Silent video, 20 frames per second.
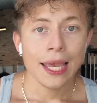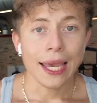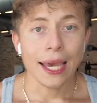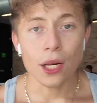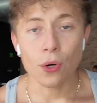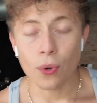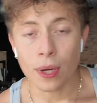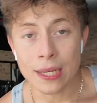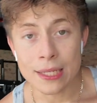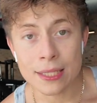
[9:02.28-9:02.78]

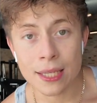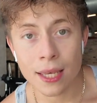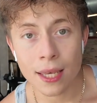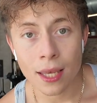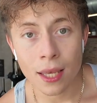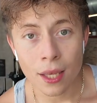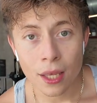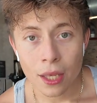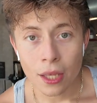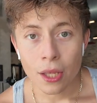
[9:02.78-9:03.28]
Anyways,
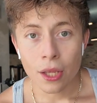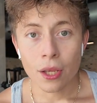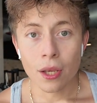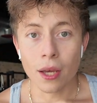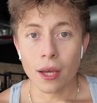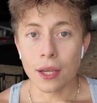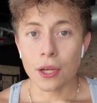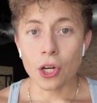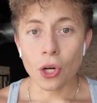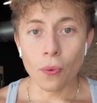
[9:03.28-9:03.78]

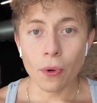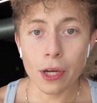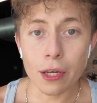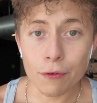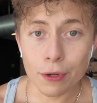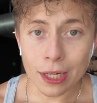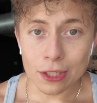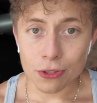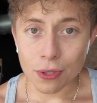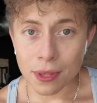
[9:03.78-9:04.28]
you know what? If
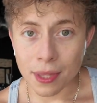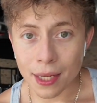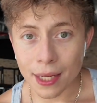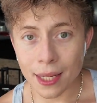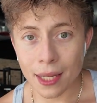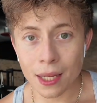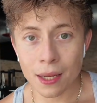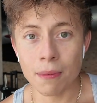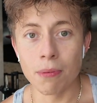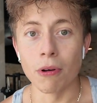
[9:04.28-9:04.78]
you guys are
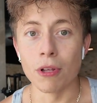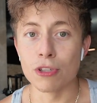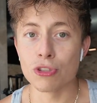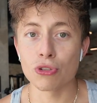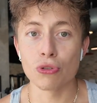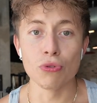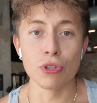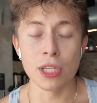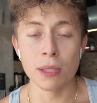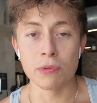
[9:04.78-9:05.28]
thinking, bro, this
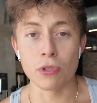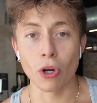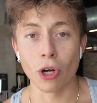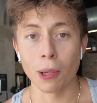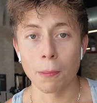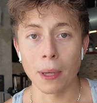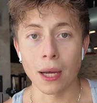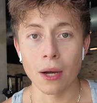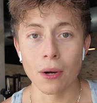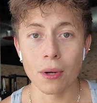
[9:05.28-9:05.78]
dude keeps
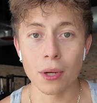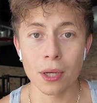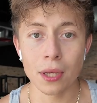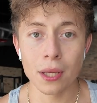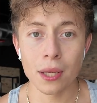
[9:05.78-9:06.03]
talking about